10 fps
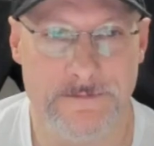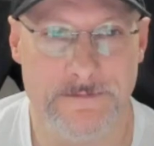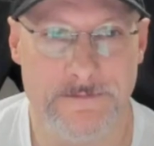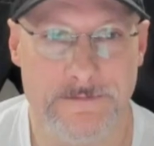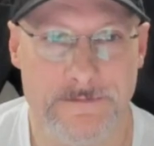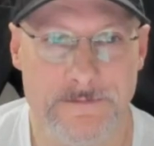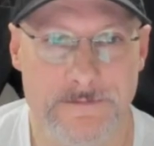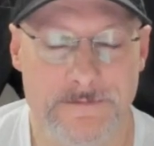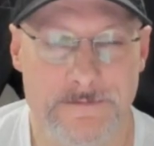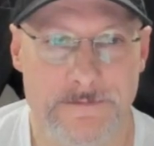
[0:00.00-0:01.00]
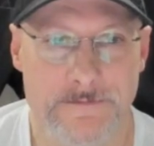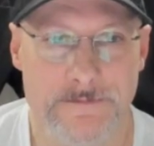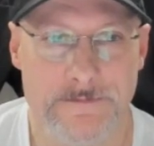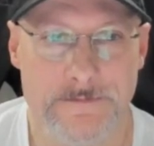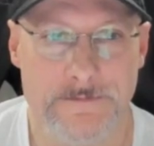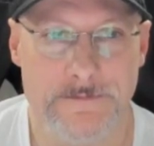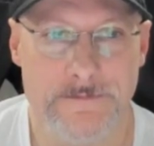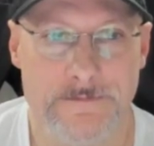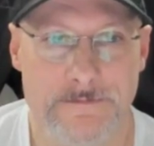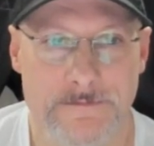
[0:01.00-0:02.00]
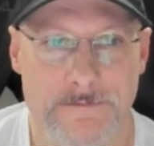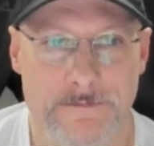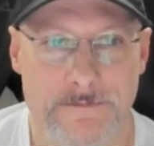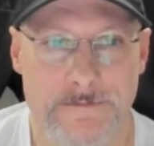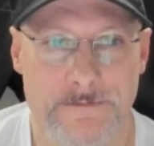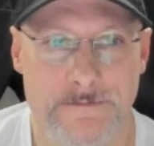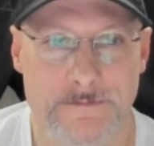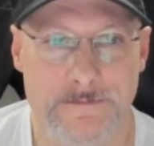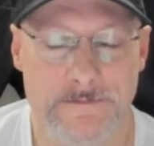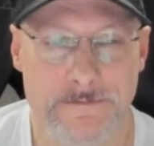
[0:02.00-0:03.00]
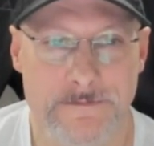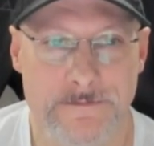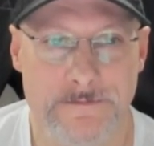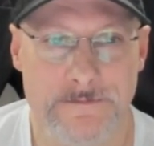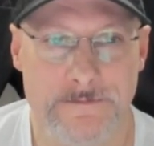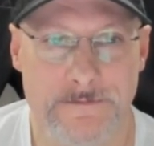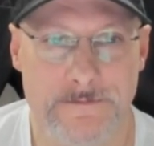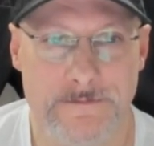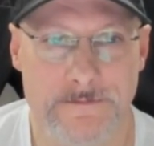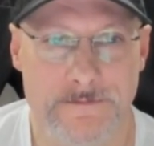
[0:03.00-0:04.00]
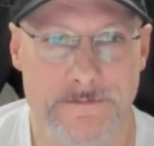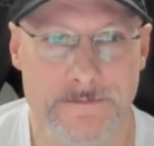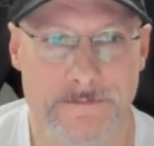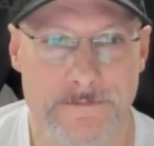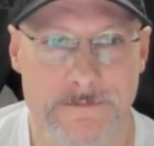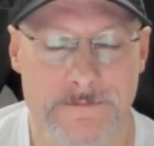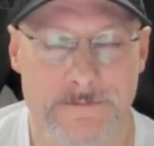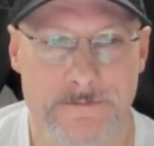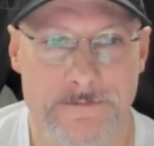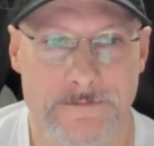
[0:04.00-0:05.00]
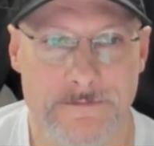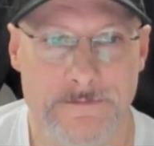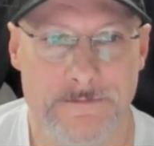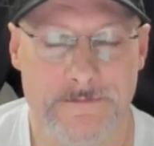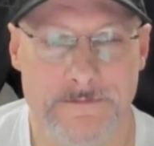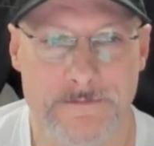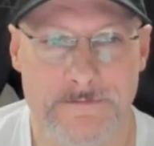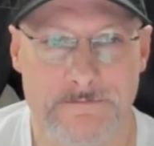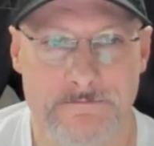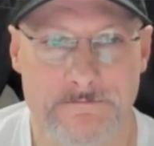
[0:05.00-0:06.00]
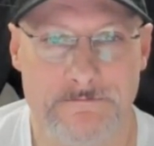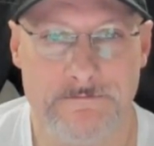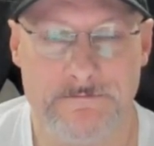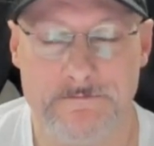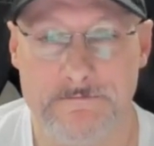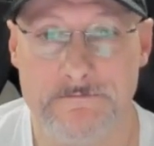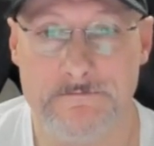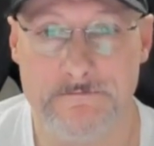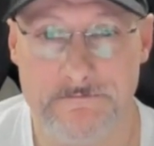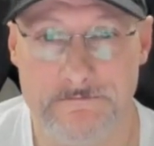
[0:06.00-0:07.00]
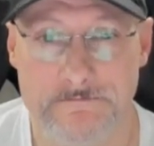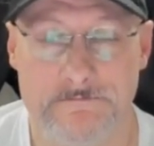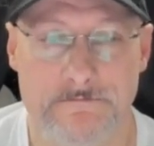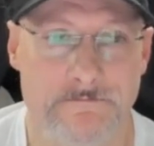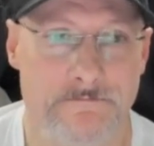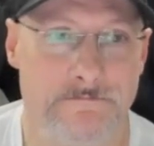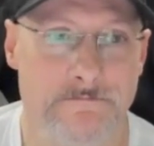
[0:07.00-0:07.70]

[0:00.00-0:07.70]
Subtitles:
The person shown says nothing.